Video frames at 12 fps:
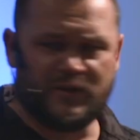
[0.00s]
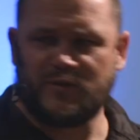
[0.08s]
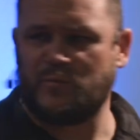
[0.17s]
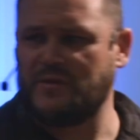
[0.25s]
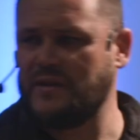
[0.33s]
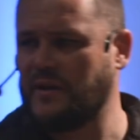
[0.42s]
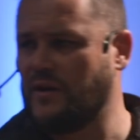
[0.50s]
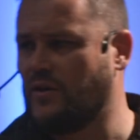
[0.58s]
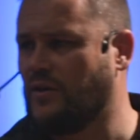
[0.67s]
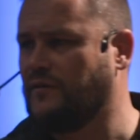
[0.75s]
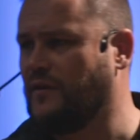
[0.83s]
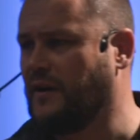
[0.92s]
This particular
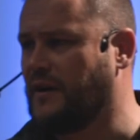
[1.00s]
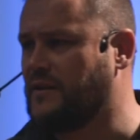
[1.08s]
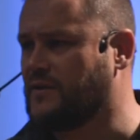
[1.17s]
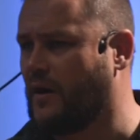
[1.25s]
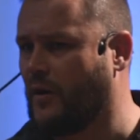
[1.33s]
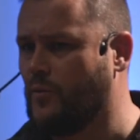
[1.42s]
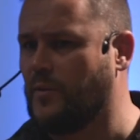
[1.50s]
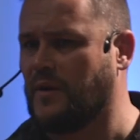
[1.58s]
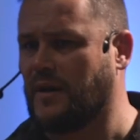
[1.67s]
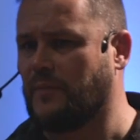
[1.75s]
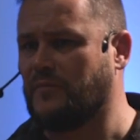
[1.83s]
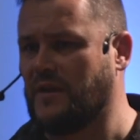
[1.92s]
offering has
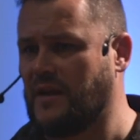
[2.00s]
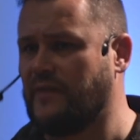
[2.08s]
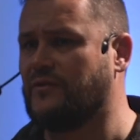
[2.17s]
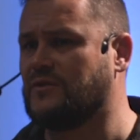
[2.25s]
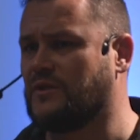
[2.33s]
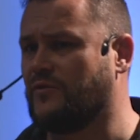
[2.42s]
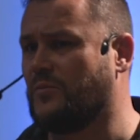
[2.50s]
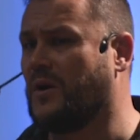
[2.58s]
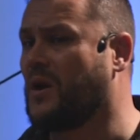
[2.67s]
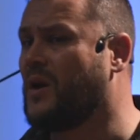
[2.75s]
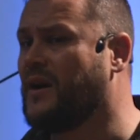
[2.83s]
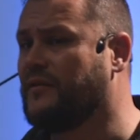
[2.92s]
opened up the heavens over my
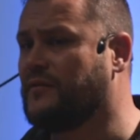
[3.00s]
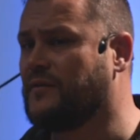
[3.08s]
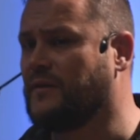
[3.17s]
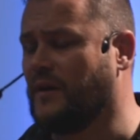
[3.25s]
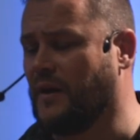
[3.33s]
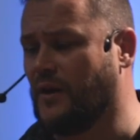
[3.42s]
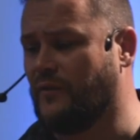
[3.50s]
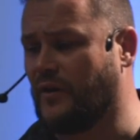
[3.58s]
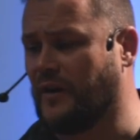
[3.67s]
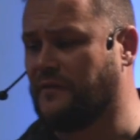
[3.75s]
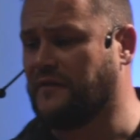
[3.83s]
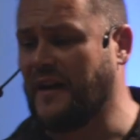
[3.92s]
life and
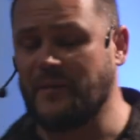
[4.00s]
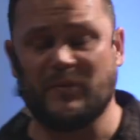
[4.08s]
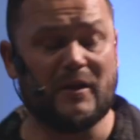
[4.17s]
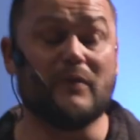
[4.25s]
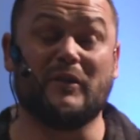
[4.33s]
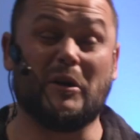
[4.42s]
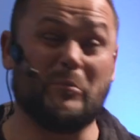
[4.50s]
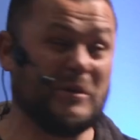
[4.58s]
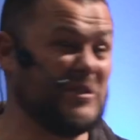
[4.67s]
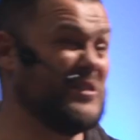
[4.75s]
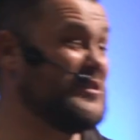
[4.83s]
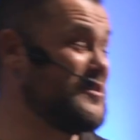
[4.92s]
over our family, over our
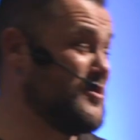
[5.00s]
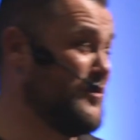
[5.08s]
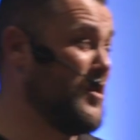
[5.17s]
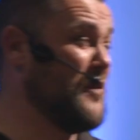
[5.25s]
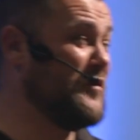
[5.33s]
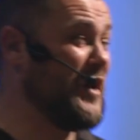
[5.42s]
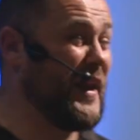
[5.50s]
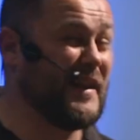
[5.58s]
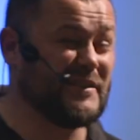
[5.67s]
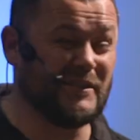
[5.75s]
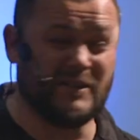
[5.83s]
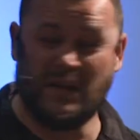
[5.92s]
businesses, over our
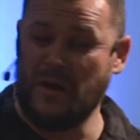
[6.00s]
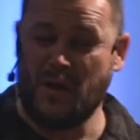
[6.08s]
finances,